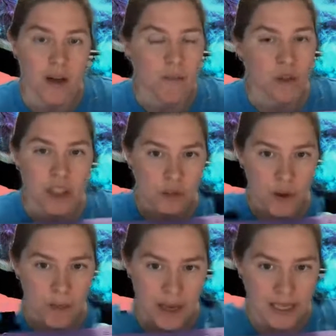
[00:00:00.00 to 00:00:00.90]
which is
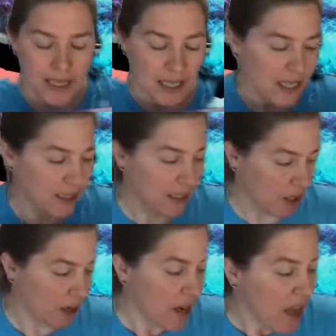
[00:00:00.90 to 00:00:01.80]
what makes it
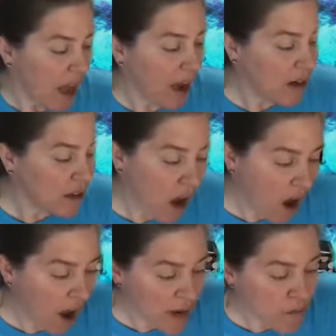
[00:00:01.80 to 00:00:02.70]
easier. And
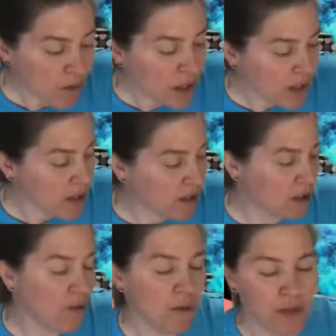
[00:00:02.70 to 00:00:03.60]
I really
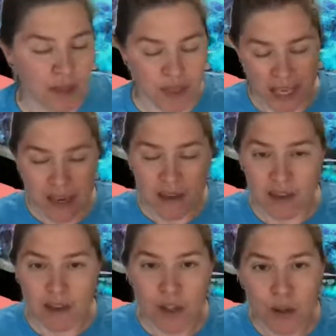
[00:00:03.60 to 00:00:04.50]
do
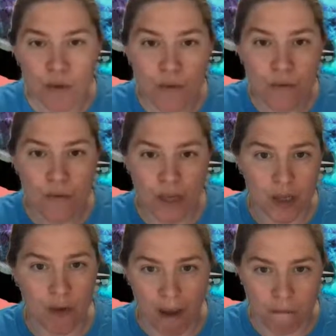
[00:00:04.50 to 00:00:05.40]
think when you
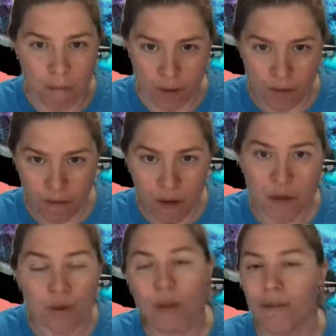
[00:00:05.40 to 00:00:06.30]
have both of them,
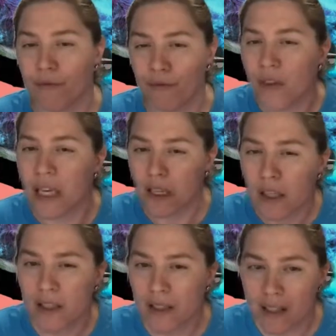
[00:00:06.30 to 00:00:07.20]
you can
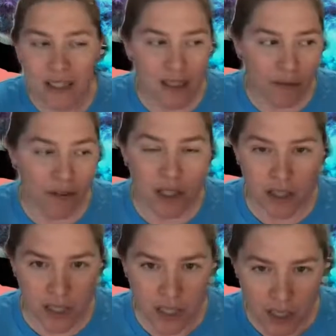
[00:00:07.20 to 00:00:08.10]
feel a
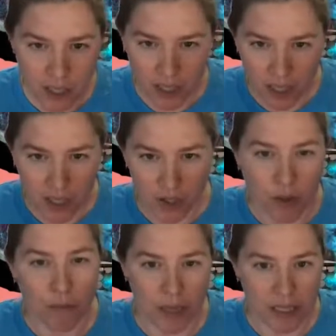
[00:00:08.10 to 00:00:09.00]
difference in the
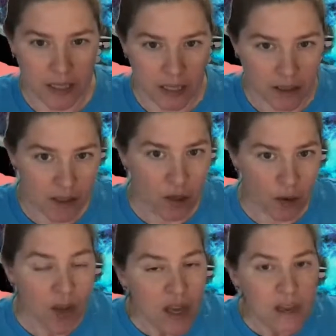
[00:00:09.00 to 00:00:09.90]
two pieces.
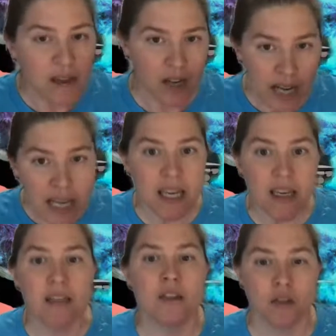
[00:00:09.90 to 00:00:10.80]
So there
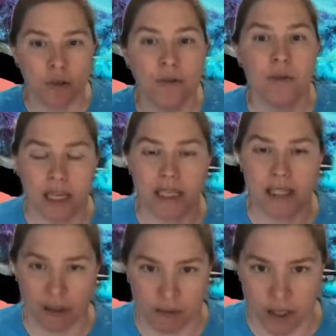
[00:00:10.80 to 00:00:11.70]
is truly a
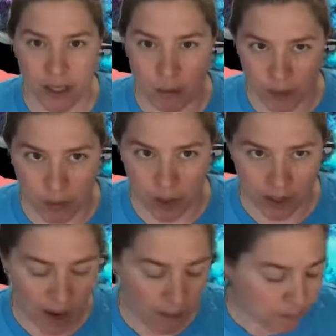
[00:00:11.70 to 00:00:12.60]
difference between
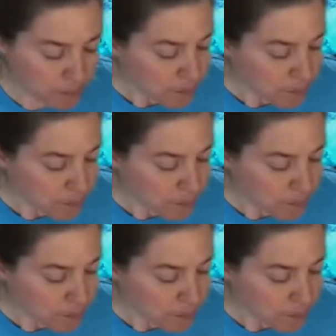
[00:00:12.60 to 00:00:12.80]
them.